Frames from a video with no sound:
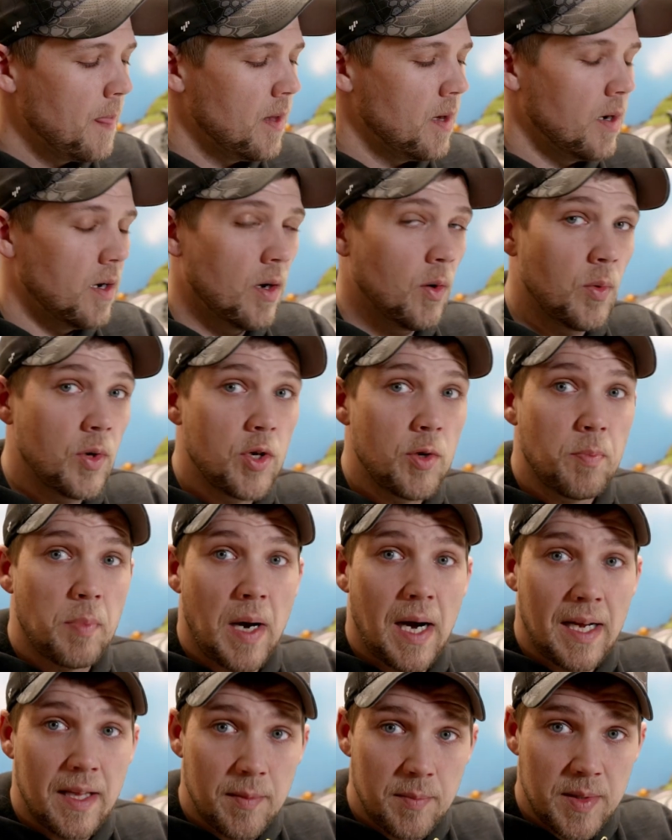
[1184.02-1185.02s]
when you
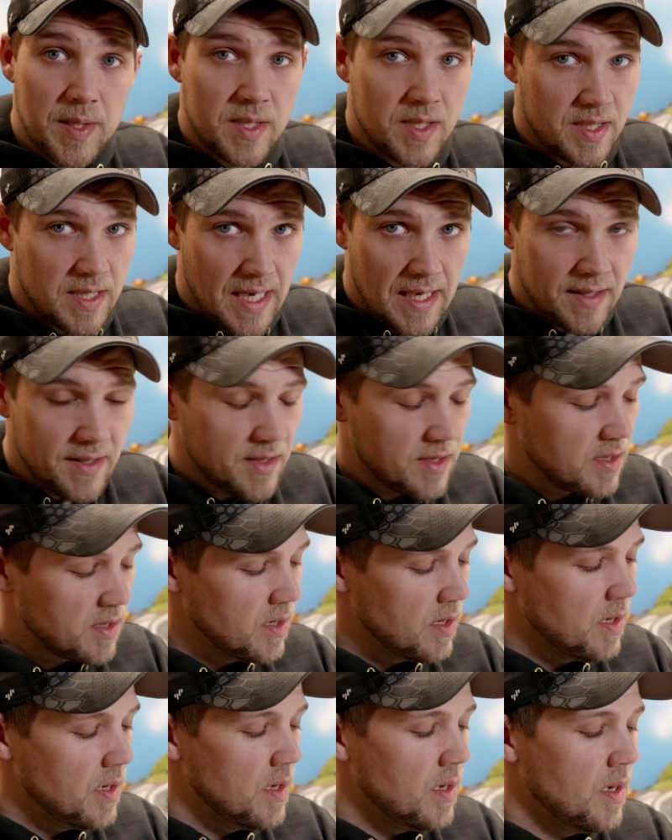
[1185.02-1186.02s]
buy them as sets.
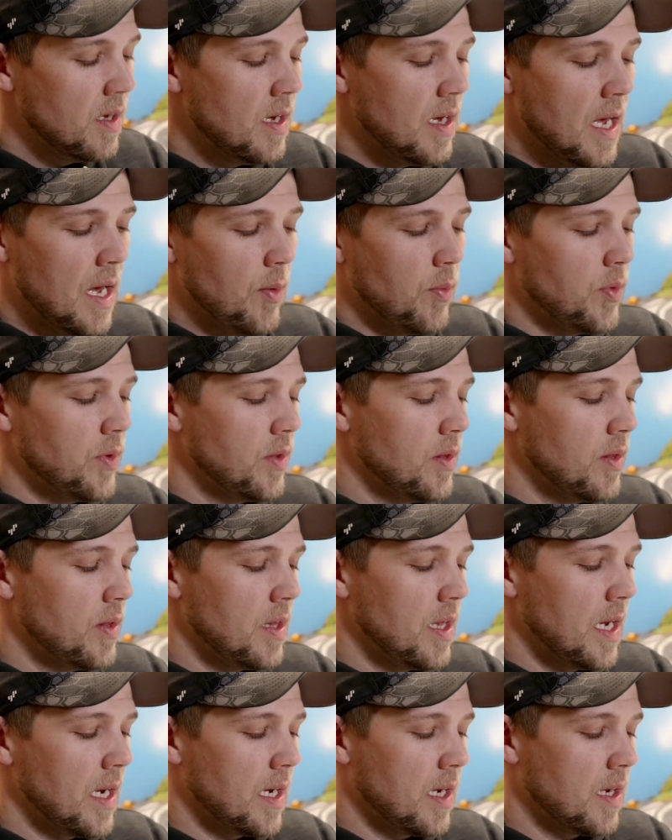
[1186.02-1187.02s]
And when
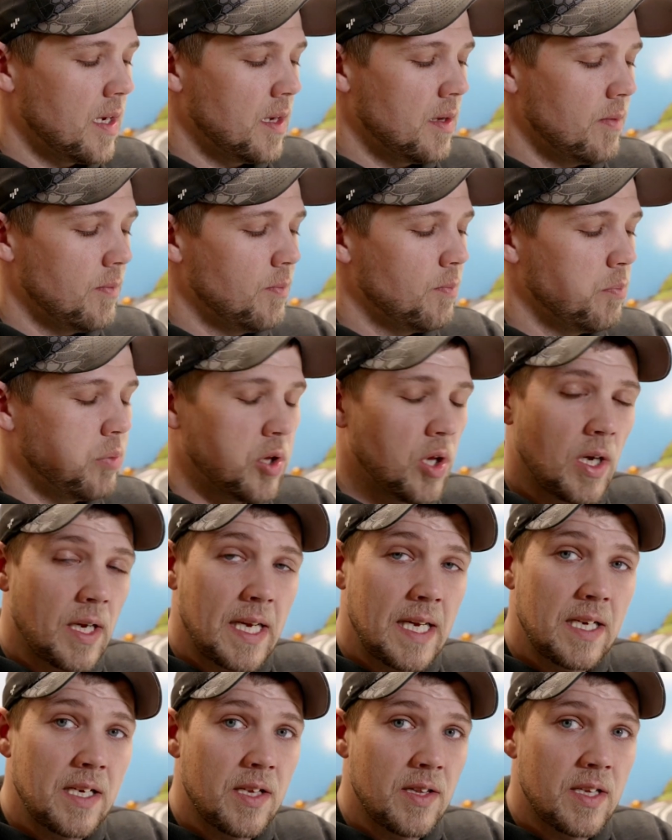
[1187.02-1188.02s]
they plug
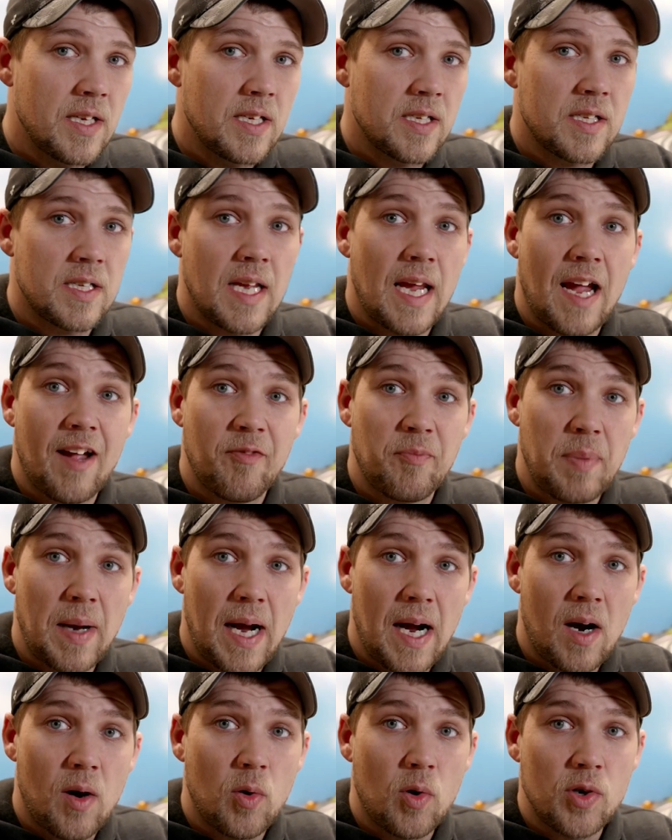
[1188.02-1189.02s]
into this, they have
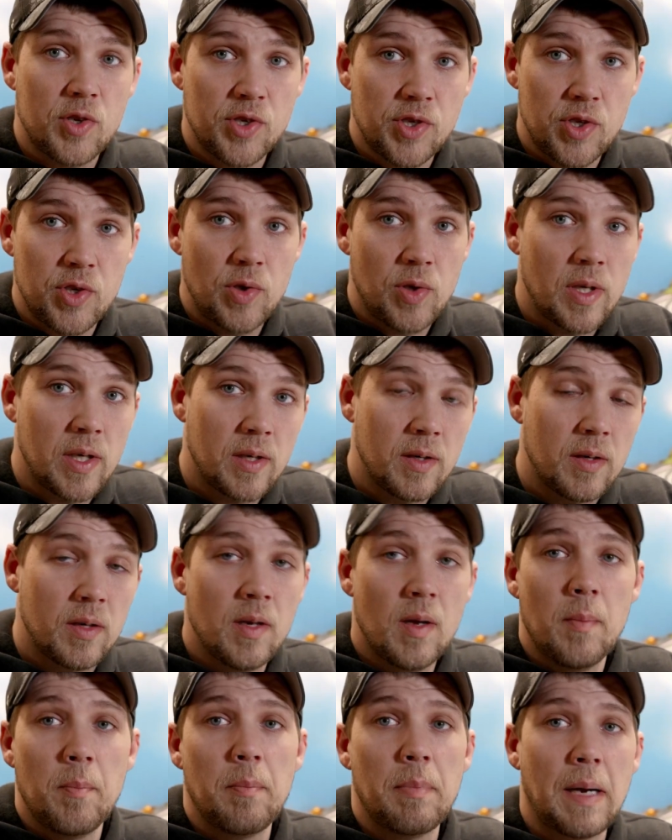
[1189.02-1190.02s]
power, so you can
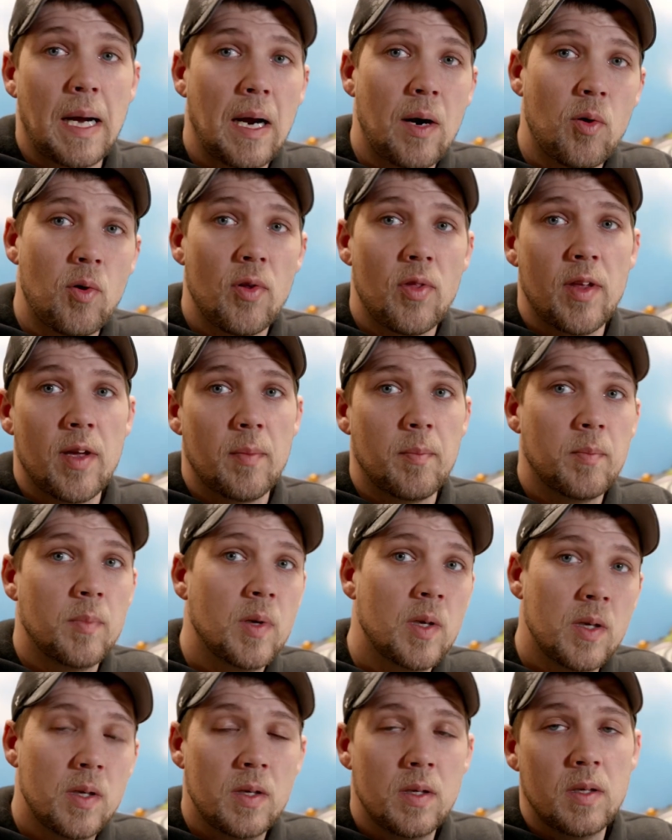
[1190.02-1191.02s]
power them
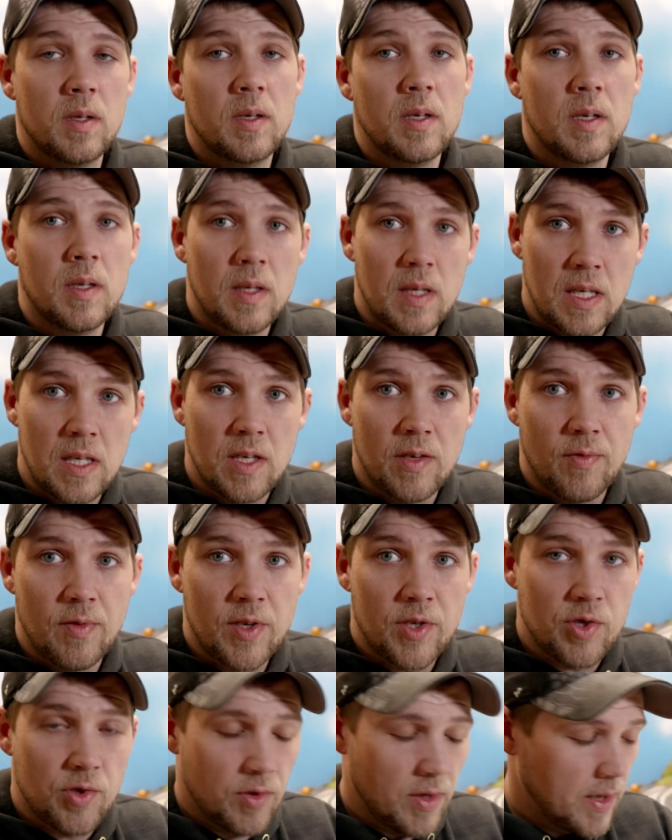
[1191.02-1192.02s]

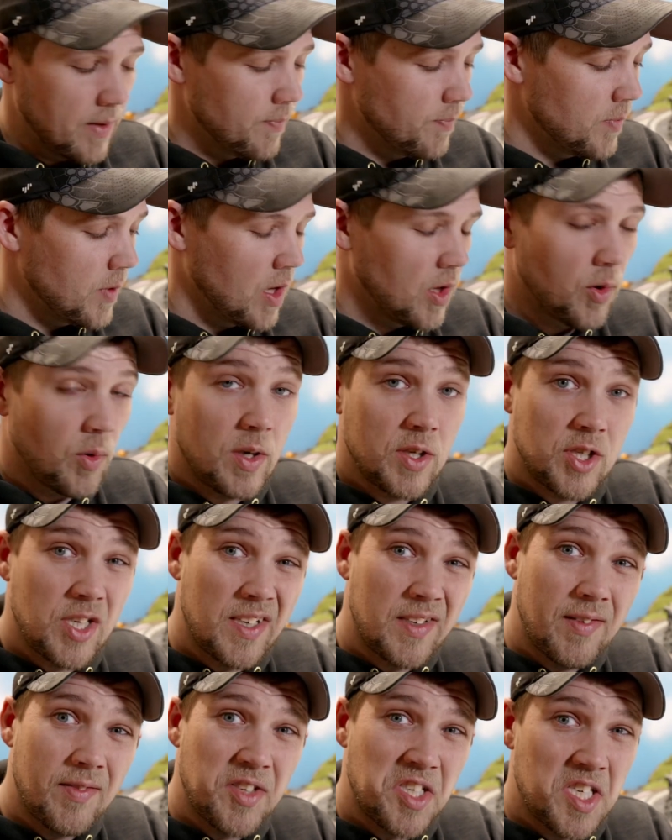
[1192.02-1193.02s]
individually. Otherwise, you have
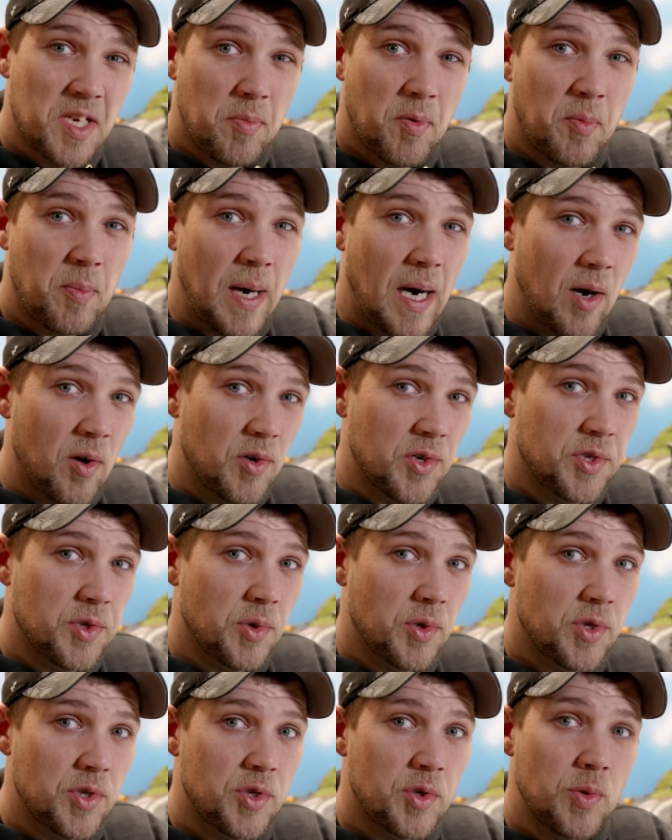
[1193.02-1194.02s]
to have a separate power
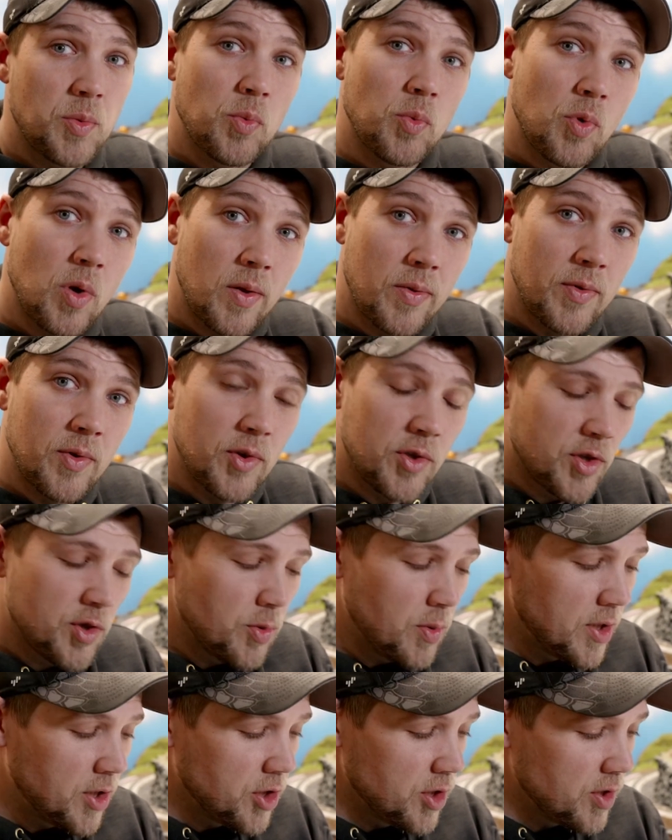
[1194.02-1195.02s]
source to run those
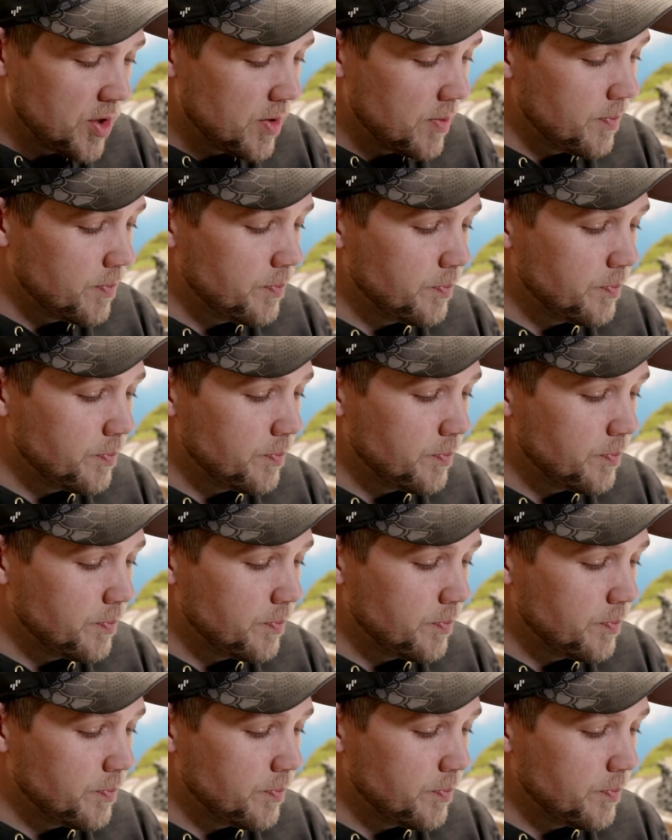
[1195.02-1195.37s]
switches.